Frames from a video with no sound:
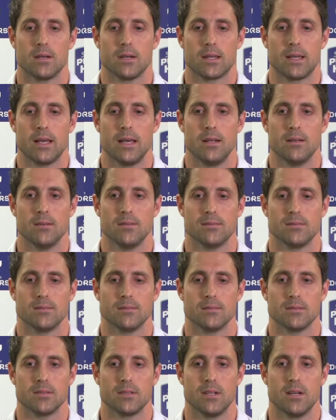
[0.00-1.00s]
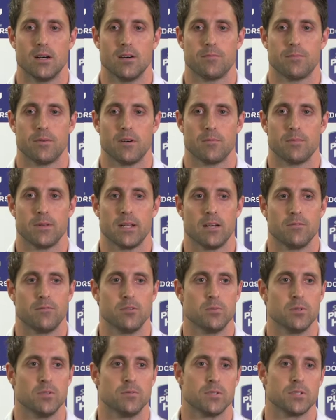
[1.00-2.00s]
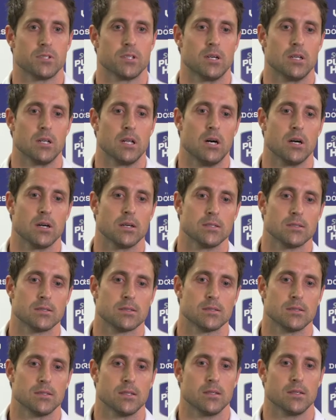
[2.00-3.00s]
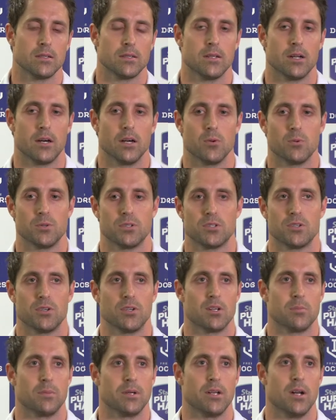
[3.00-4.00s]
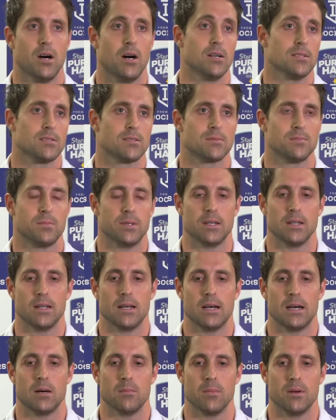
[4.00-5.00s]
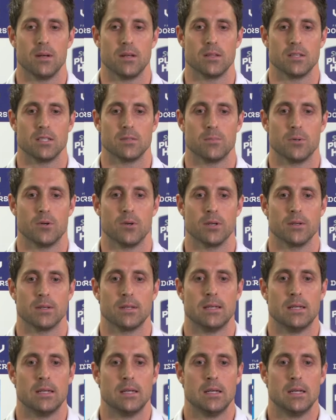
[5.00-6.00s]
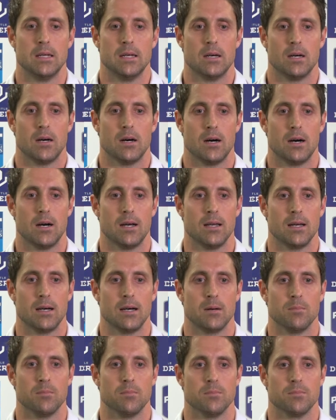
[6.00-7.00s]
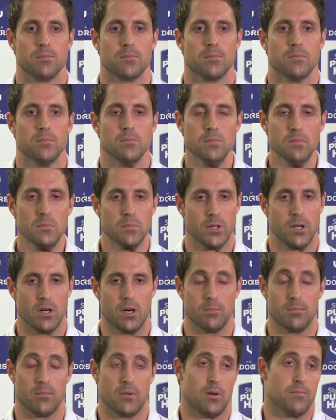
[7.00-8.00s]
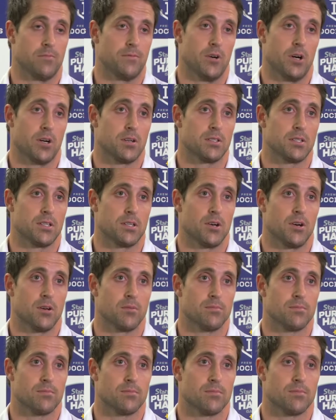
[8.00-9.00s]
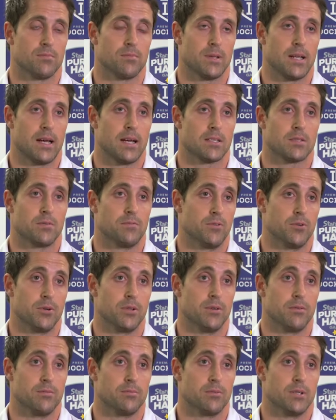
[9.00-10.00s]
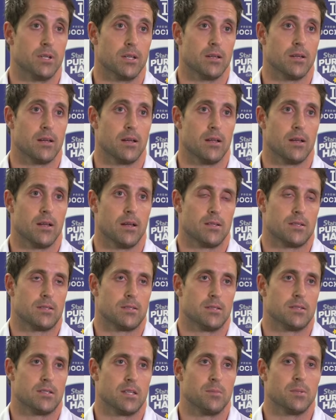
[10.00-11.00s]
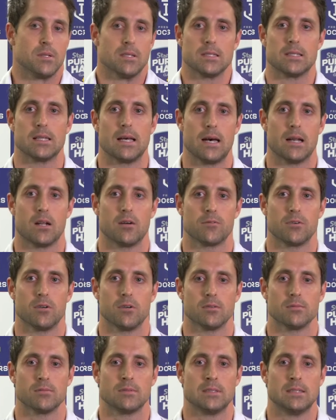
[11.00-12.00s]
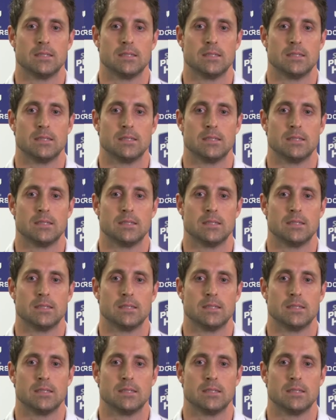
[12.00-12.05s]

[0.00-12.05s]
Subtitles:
again, you know, I've played football for so long, it's, you know, it would certainly be nice, but at this point, I'm focusing on playing some footy, really. It's as simple as that. I've got,